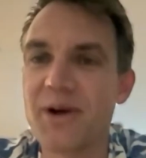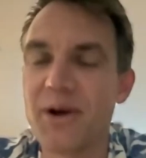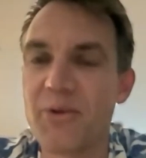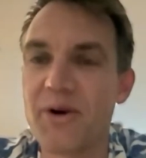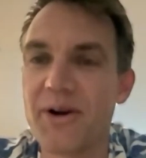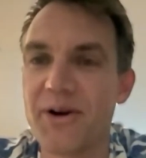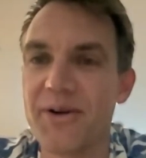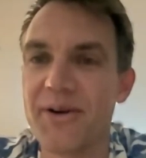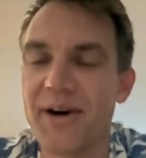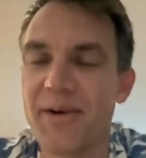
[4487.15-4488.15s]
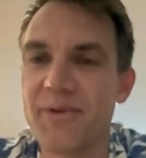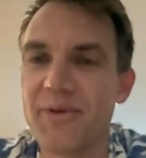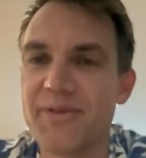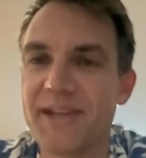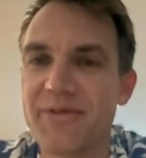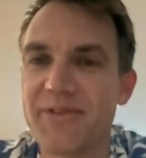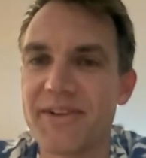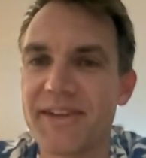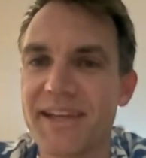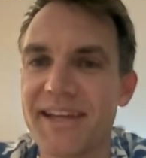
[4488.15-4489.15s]
I will. I will
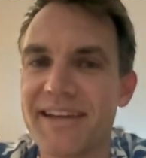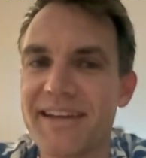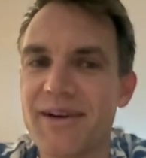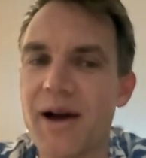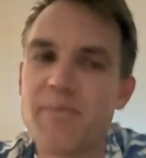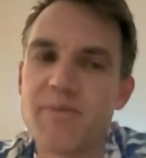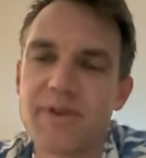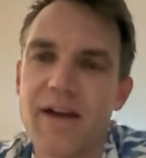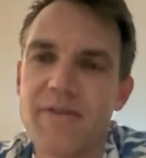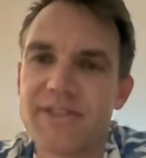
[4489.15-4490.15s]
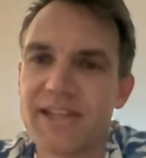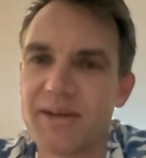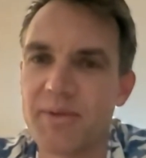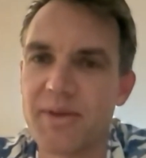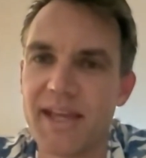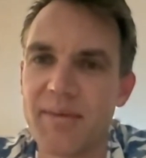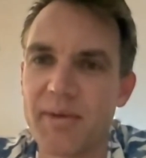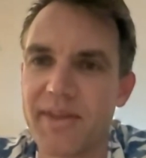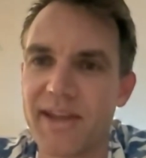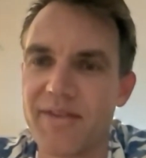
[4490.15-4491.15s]
definitely. I'm obviously going to be thinking
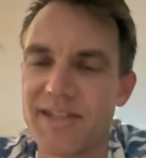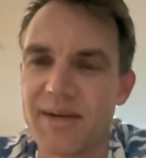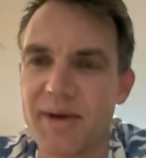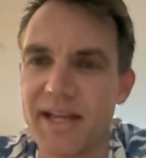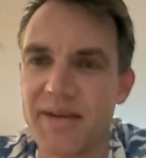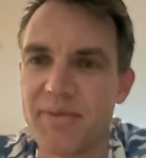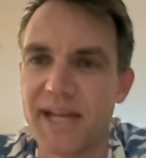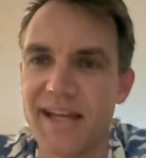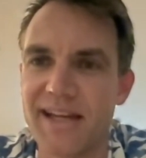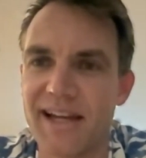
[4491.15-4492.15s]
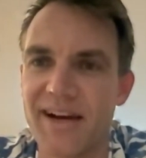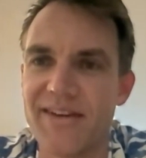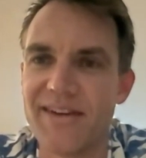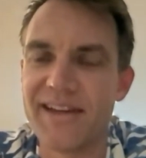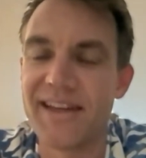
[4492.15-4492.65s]
about that every time I eat a banana now.